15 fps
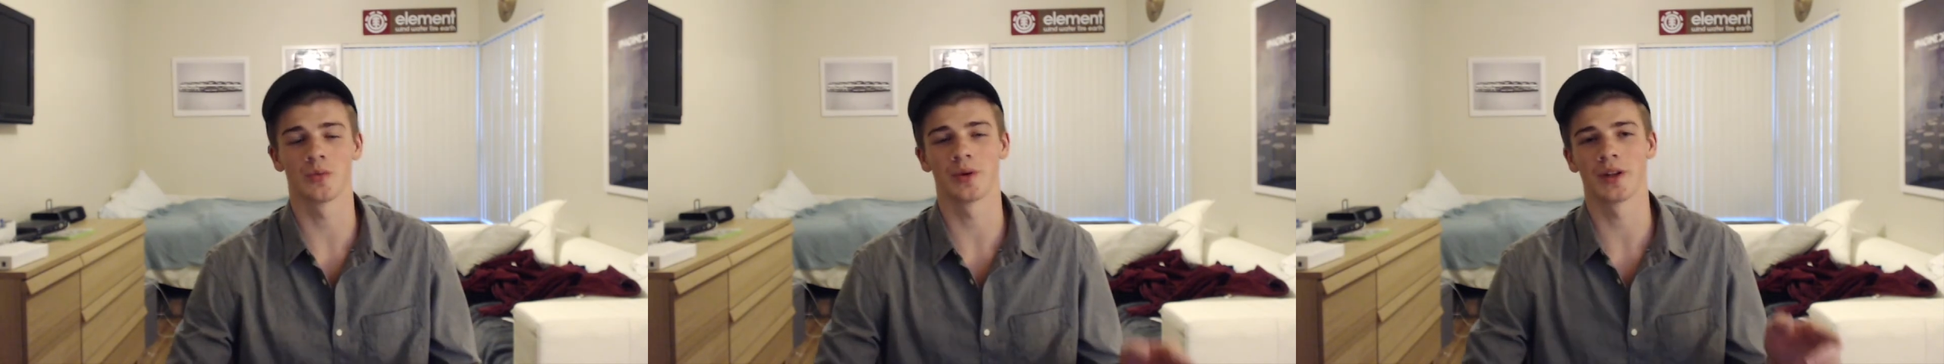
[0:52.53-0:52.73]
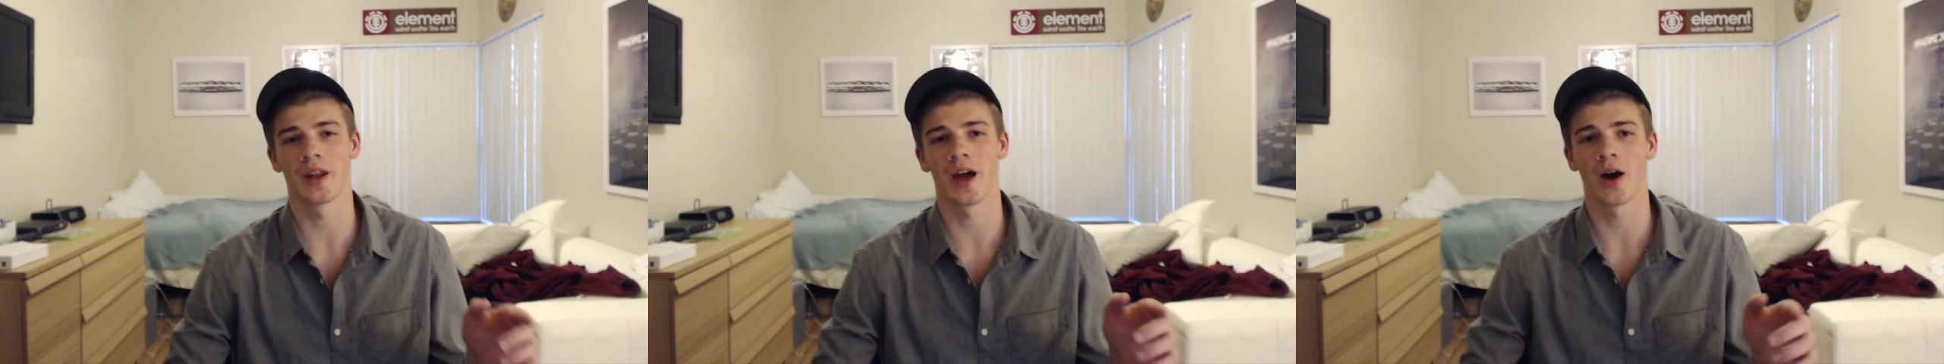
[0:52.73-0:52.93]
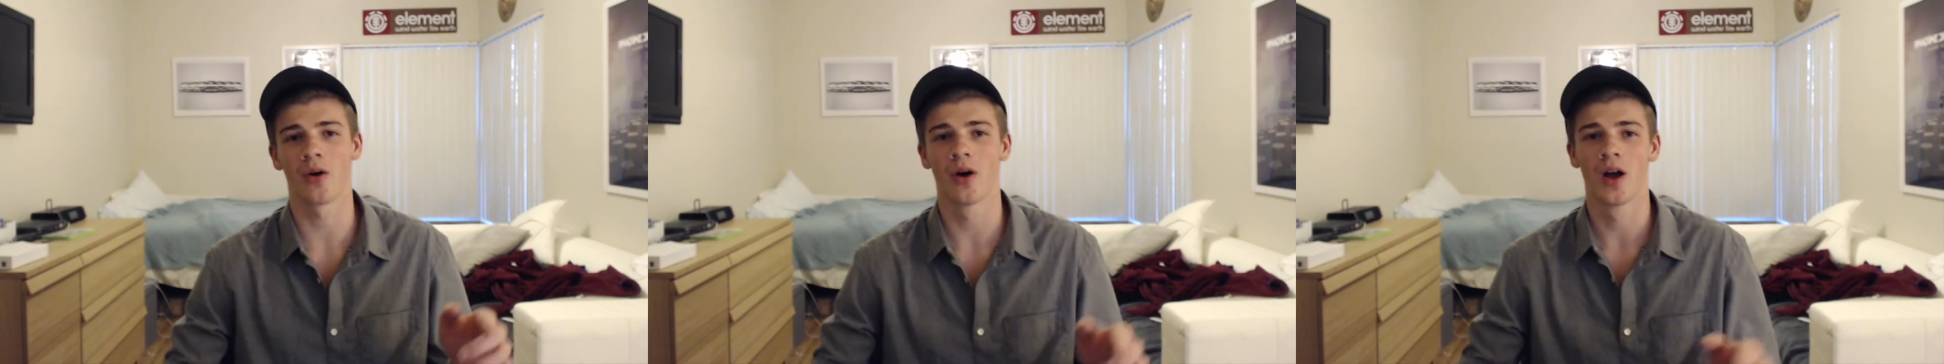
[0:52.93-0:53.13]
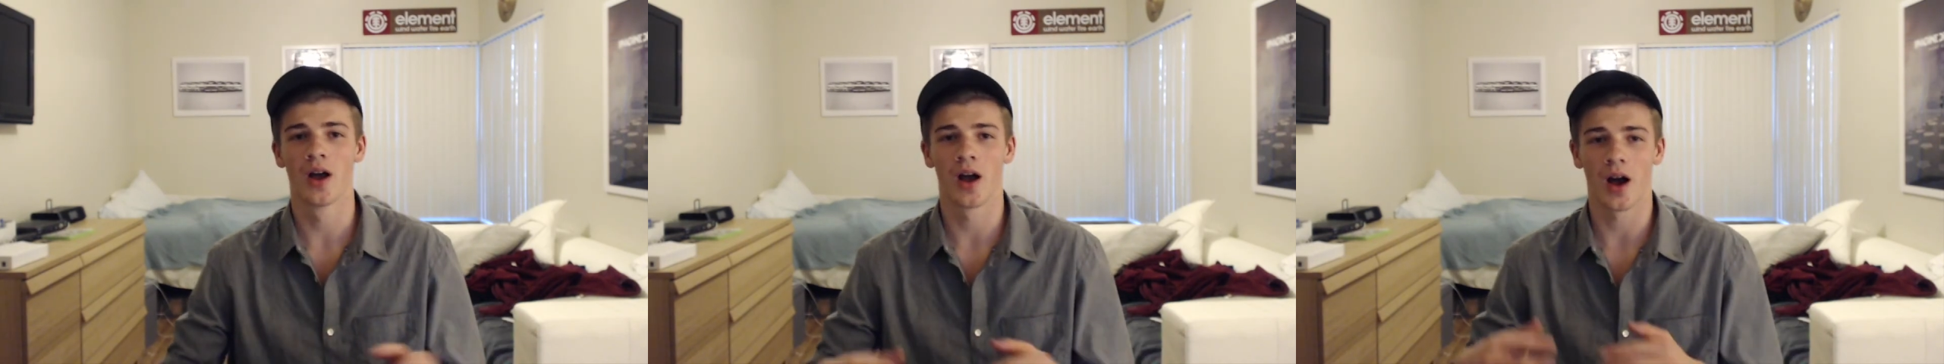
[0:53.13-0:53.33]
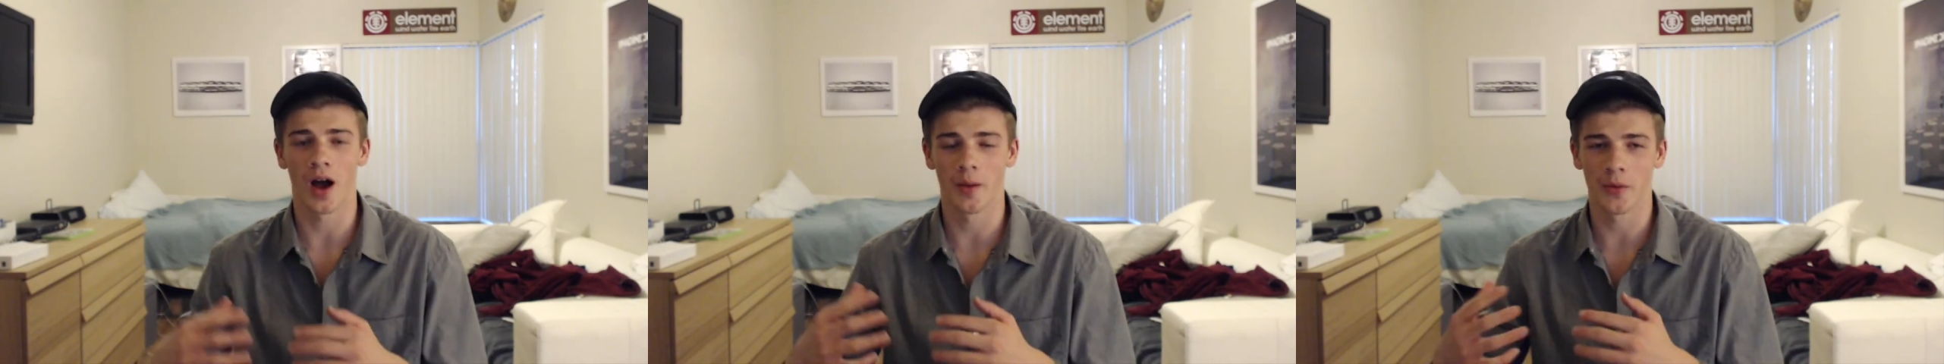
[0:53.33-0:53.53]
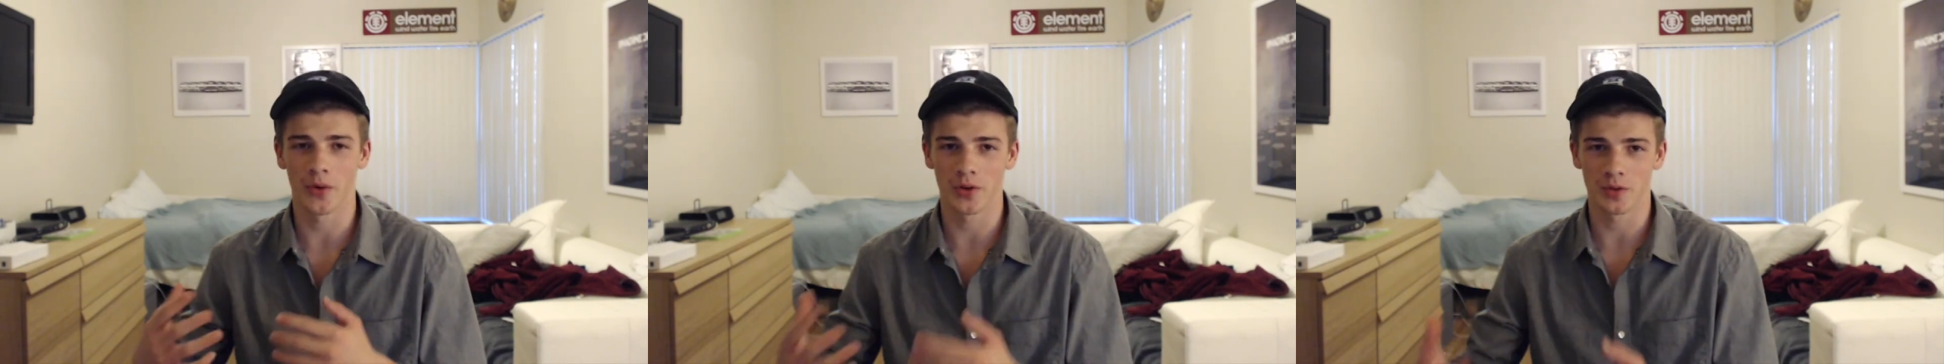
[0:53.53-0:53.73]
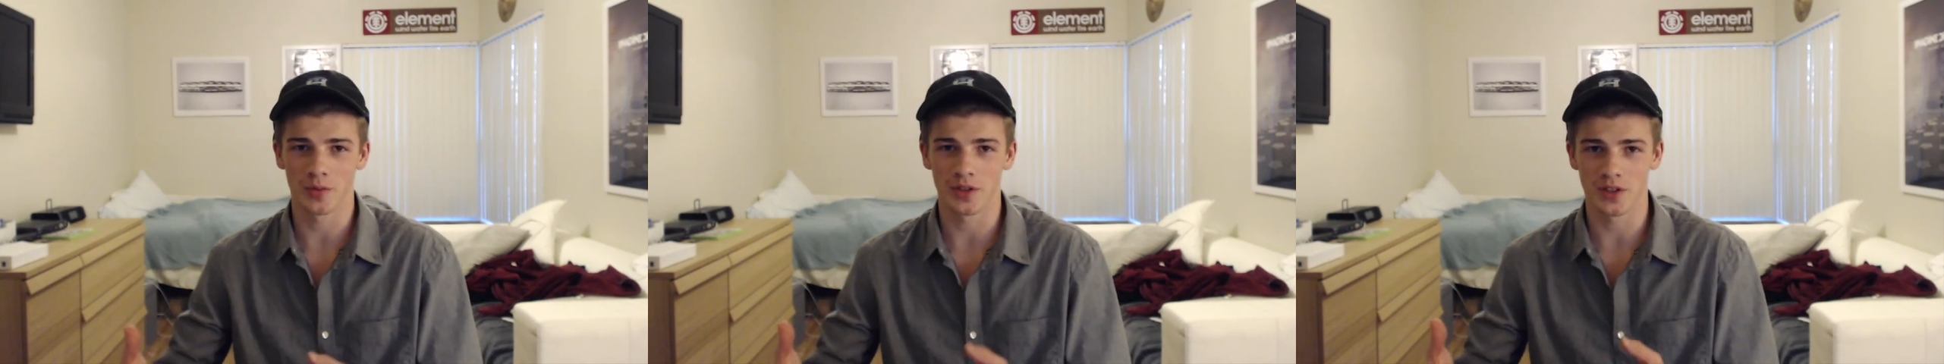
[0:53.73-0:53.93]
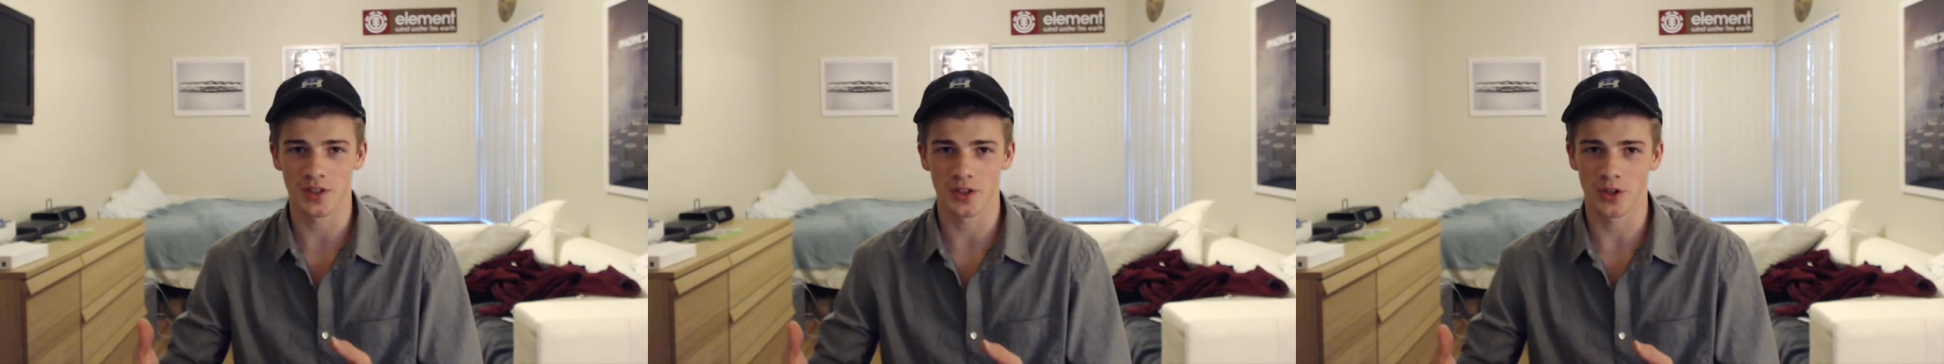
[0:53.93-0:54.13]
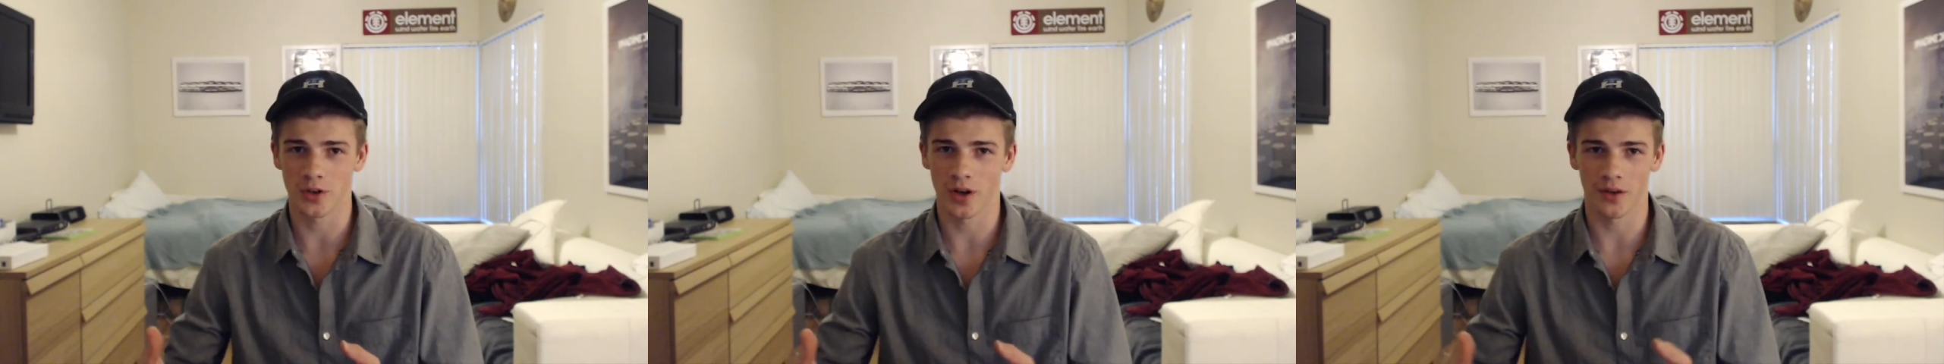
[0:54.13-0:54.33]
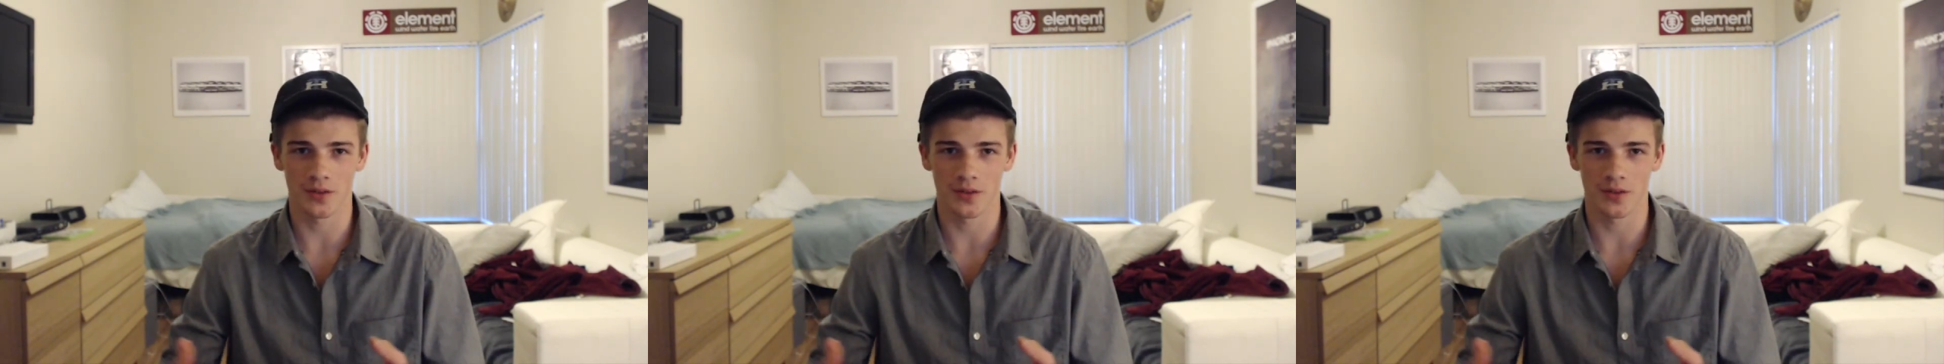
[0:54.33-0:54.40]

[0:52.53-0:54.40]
but now I'm going to be a senior,